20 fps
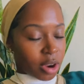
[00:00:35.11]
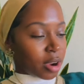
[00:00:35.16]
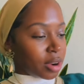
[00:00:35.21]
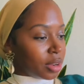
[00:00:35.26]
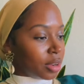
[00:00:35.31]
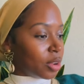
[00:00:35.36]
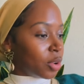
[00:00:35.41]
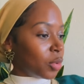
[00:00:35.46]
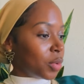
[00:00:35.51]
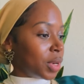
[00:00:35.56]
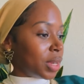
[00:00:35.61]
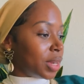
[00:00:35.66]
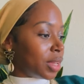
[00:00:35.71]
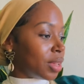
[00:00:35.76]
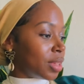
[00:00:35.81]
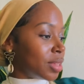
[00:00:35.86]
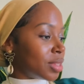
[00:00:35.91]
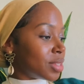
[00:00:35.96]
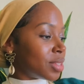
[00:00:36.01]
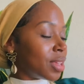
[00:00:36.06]
You already know what it
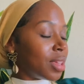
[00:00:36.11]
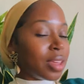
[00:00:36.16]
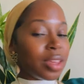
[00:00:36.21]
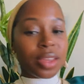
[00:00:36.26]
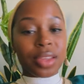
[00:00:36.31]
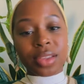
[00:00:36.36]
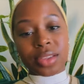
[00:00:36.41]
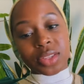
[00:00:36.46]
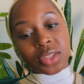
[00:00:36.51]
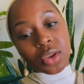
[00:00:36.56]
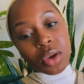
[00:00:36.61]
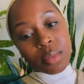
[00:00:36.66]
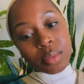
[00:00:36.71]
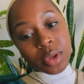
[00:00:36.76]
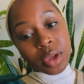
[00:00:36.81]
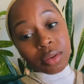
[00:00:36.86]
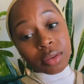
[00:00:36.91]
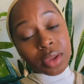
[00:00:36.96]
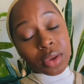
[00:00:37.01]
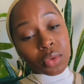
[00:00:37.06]
is. So
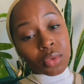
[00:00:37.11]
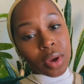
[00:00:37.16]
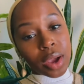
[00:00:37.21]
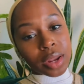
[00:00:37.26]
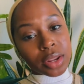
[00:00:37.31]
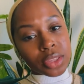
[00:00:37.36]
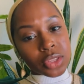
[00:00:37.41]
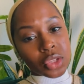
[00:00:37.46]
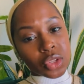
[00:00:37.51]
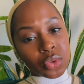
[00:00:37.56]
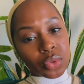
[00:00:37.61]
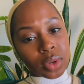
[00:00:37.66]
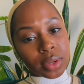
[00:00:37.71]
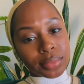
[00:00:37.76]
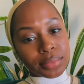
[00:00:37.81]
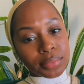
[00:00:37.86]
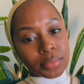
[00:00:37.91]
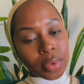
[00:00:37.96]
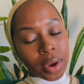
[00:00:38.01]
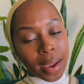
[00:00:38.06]
I'm going to get right into
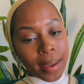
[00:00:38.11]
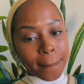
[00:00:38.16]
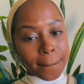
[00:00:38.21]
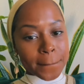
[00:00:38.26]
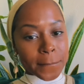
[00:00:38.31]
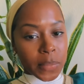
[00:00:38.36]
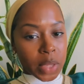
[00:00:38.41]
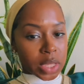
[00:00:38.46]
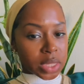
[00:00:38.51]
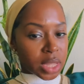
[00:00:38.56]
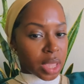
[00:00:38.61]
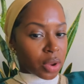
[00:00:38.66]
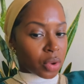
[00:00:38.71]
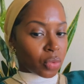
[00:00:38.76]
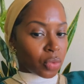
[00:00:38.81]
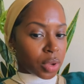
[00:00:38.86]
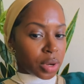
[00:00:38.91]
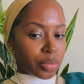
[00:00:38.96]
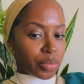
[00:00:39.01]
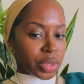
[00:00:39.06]
it, right? Because I
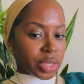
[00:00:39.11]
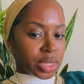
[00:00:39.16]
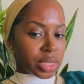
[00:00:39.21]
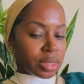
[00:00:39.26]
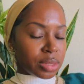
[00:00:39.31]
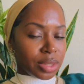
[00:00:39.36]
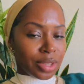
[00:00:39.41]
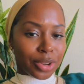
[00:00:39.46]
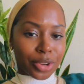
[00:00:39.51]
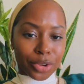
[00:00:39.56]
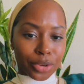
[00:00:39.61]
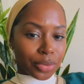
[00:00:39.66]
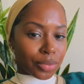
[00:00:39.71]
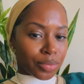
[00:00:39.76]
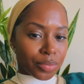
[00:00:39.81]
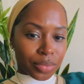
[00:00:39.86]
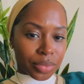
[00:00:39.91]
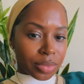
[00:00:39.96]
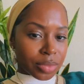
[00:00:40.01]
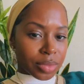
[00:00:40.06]
don't want to be, you
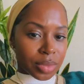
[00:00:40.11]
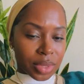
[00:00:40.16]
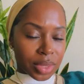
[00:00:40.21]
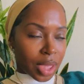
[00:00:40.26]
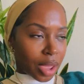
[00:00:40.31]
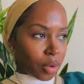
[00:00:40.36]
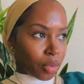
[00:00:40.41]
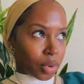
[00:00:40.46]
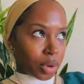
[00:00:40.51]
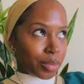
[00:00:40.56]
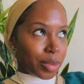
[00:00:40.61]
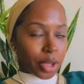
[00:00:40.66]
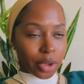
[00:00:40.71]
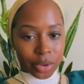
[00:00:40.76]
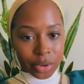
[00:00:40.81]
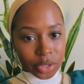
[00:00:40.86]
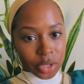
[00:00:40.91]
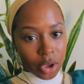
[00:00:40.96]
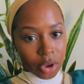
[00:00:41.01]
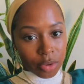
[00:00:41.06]
know, I don't want to be
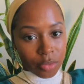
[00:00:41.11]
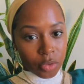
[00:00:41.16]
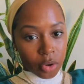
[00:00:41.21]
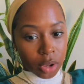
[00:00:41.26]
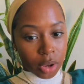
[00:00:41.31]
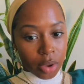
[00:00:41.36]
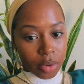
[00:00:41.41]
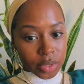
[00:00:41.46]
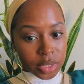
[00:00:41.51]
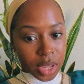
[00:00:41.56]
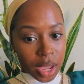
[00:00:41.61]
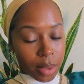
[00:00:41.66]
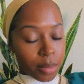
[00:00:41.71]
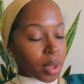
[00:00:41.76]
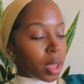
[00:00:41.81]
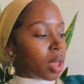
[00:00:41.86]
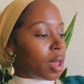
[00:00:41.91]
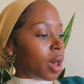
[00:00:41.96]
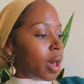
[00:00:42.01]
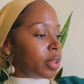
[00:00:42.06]
on here talking for a long
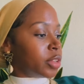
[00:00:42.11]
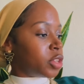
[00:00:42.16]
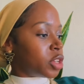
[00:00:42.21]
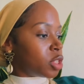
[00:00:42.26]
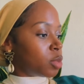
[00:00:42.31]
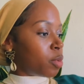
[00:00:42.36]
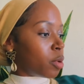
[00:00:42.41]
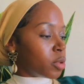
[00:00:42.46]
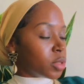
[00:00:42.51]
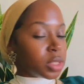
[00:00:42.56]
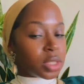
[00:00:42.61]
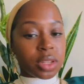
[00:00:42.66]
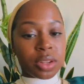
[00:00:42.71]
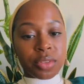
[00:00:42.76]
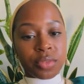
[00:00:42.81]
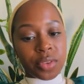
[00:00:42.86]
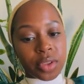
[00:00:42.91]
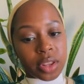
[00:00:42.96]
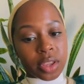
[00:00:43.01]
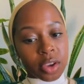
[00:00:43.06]
time. I just
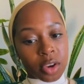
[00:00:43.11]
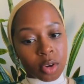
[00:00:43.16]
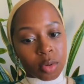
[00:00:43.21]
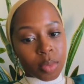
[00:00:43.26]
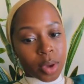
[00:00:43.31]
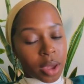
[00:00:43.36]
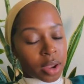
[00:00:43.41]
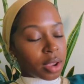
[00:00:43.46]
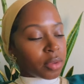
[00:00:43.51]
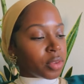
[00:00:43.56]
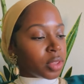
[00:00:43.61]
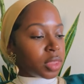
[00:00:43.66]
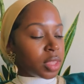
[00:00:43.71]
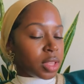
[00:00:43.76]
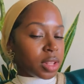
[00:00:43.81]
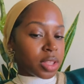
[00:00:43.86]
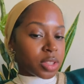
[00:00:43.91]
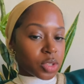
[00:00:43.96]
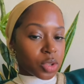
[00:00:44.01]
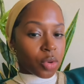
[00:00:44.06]
posted a video about
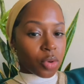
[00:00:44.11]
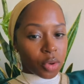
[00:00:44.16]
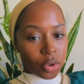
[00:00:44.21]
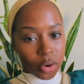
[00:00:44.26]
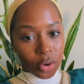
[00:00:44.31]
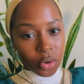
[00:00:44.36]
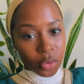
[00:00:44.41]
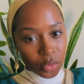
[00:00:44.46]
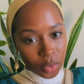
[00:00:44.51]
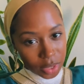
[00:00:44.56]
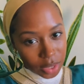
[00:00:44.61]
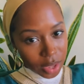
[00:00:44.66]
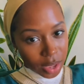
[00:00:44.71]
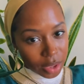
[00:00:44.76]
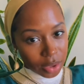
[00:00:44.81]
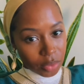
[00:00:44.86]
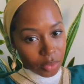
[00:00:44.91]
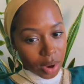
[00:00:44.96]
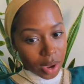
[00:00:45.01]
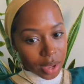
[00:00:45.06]
everything that's going on with
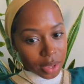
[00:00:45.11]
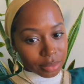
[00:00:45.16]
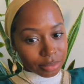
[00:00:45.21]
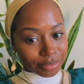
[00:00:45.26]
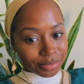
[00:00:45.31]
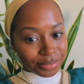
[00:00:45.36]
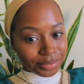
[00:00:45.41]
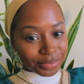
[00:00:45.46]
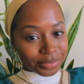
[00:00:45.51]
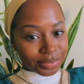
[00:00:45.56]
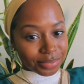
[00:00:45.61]
Ye, right?